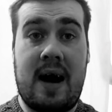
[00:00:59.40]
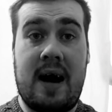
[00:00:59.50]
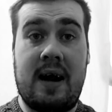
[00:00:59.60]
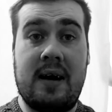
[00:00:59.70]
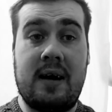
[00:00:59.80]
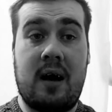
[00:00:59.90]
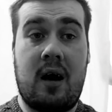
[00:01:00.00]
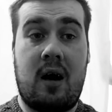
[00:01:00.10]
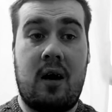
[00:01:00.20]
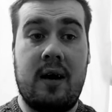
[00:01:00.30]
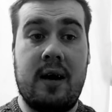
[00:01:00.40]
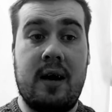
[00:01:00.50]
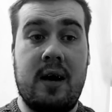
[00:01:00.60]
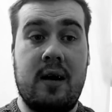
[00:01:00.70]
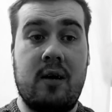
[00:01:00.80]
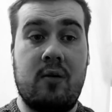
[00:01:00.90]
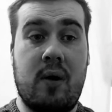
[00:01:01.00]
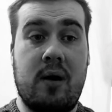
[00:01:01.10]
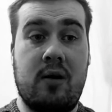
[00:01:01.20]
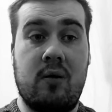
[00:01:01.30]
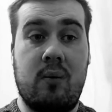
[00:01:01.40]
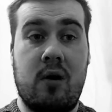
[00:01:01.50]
and I spent